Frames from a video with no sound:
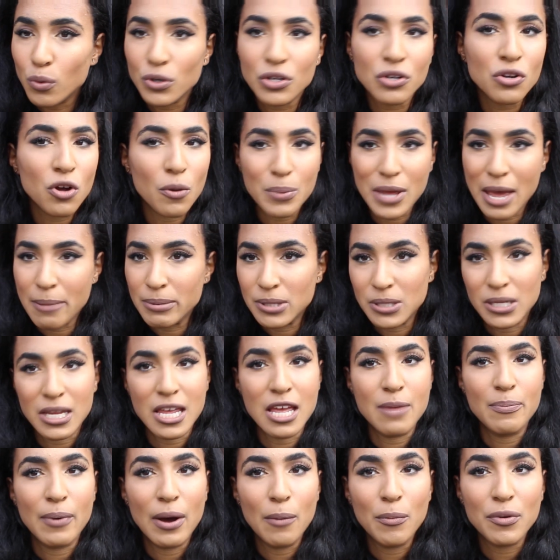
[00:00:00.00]
would not be able to
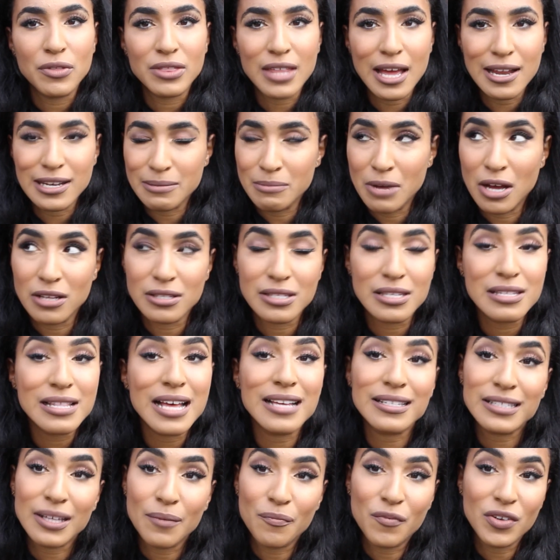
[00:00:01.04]
keep up with that demand. So
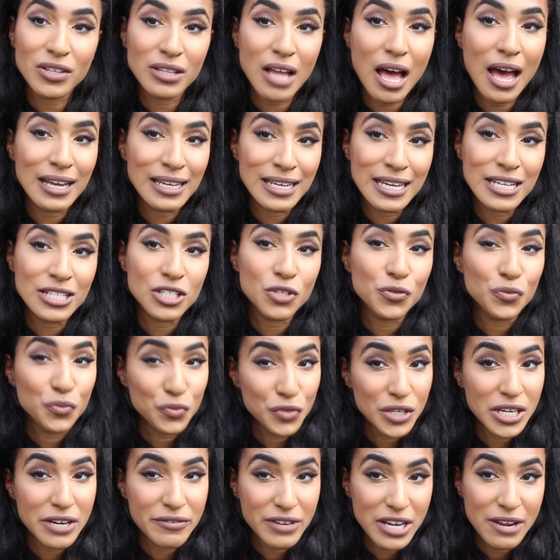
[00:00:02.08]
that's something that I need to
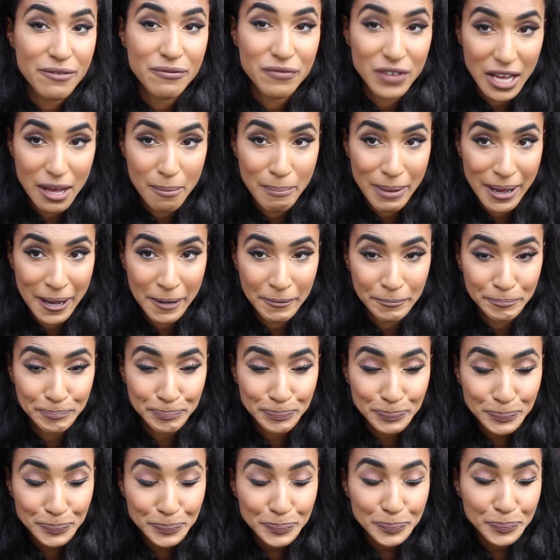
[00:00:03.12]
really think about.
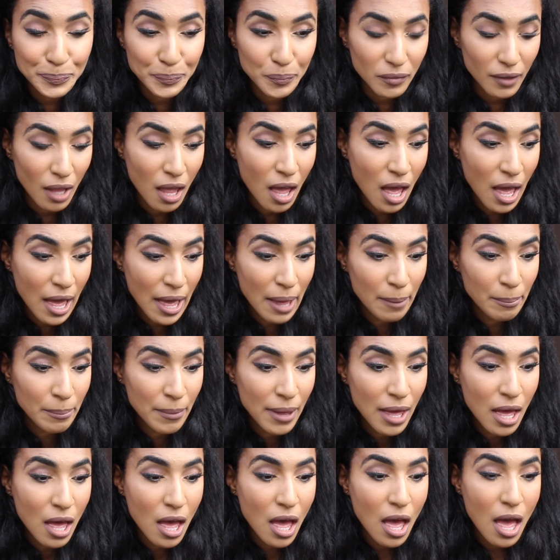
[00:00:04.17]

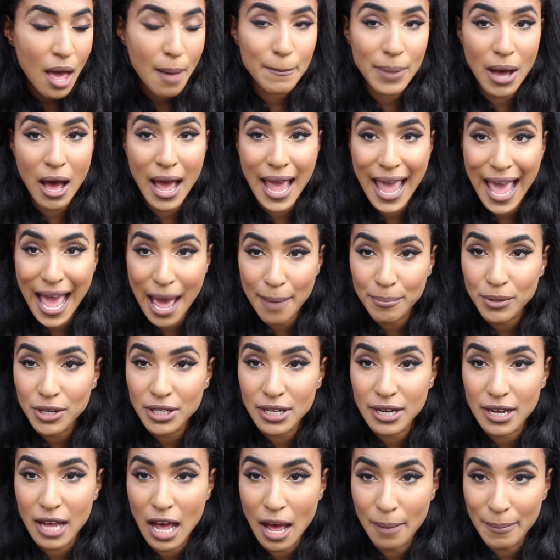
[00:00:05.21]
But I am
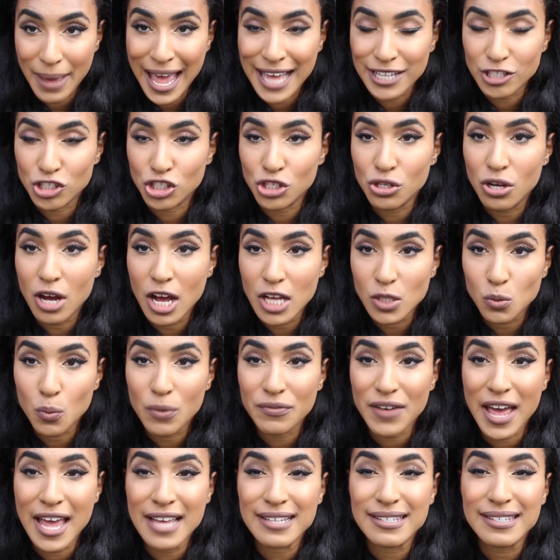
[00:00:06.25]
going to come at you guys
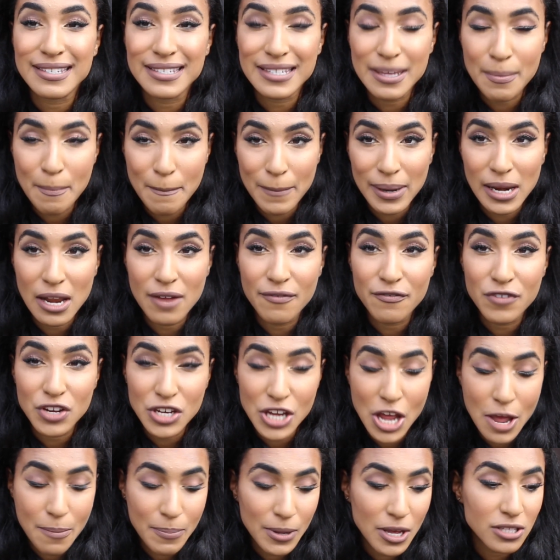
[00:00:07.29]
with a simpler
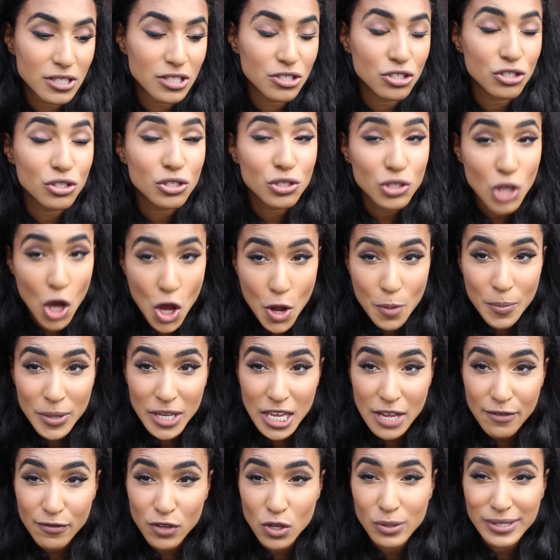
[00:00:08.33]
video, because so
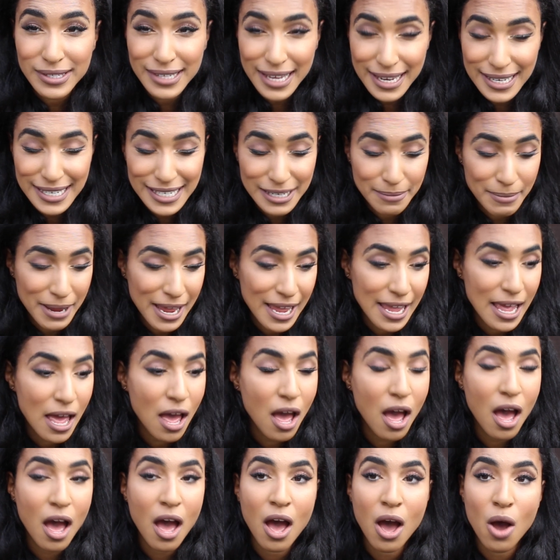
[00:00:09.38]
many of you said to me,
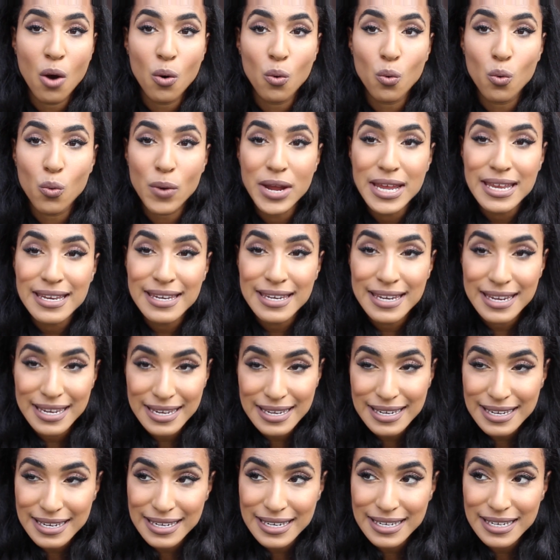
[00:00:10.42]
we
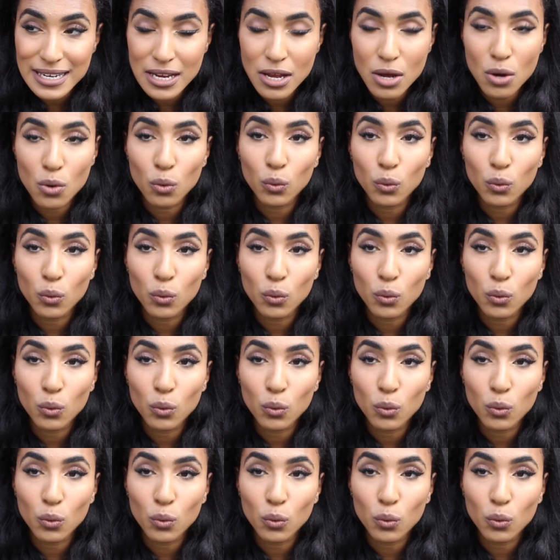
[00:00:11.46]
need